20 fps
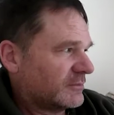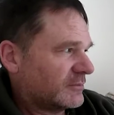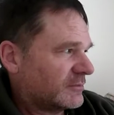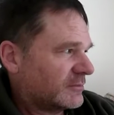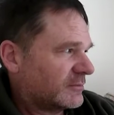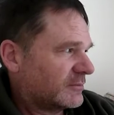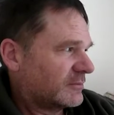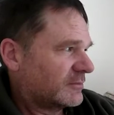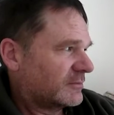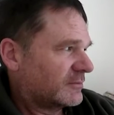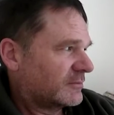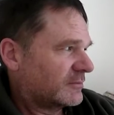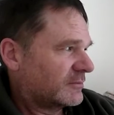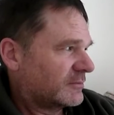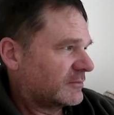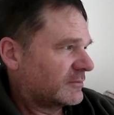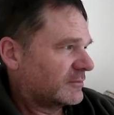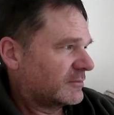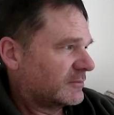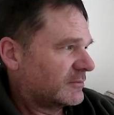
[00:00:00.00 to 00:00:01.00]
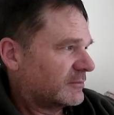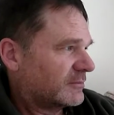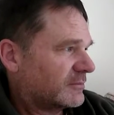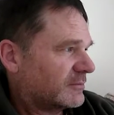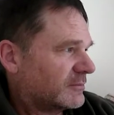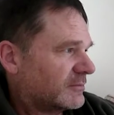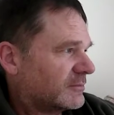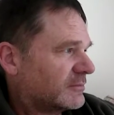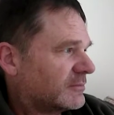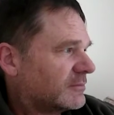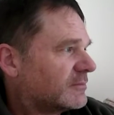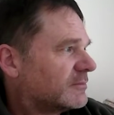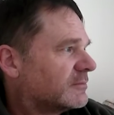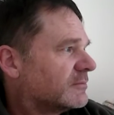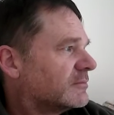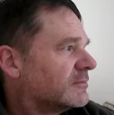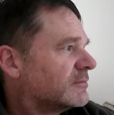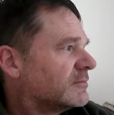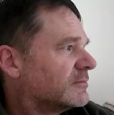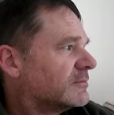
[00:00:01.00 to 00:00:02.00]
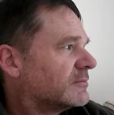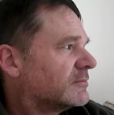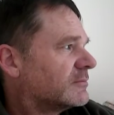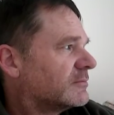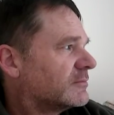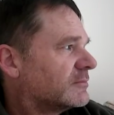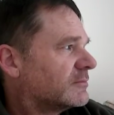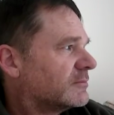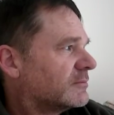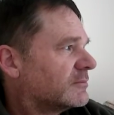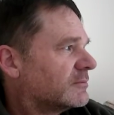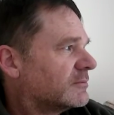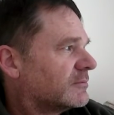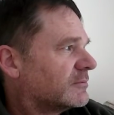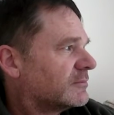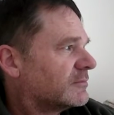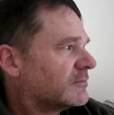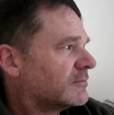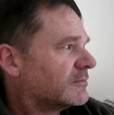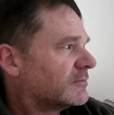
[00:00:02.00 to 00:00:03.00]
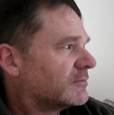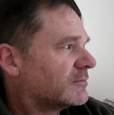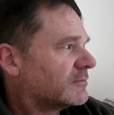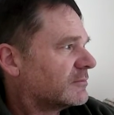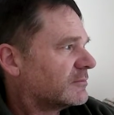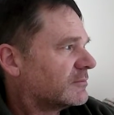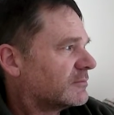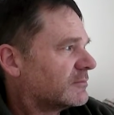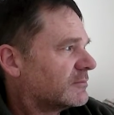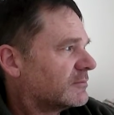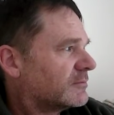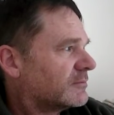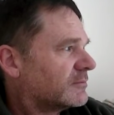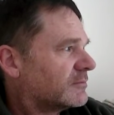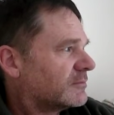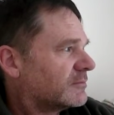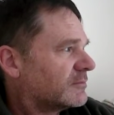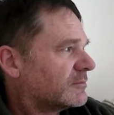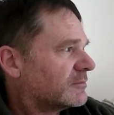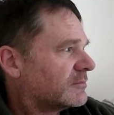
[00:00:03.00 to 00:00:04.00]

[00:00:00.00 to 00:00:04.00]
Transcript: No one is speaking in this clip.